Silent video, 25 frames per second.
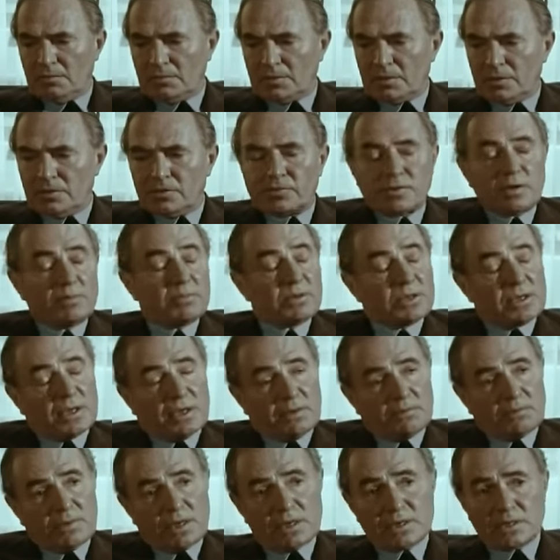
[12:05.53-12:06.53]
contributing
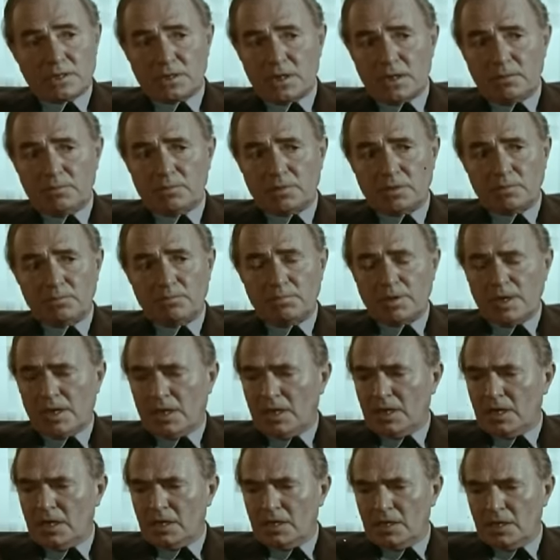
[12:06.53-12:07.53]
may seem to
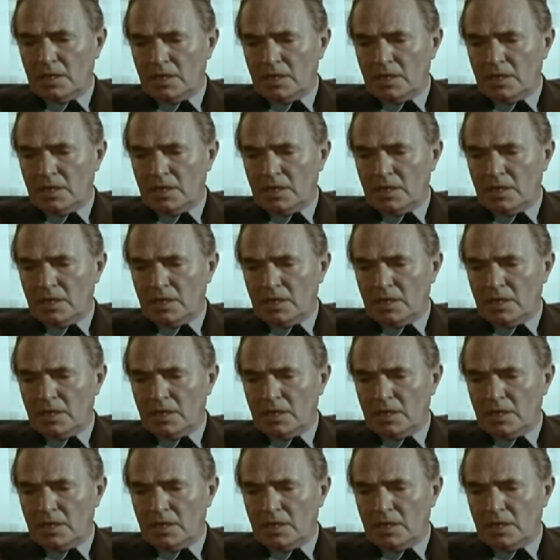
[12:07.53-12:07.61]
be,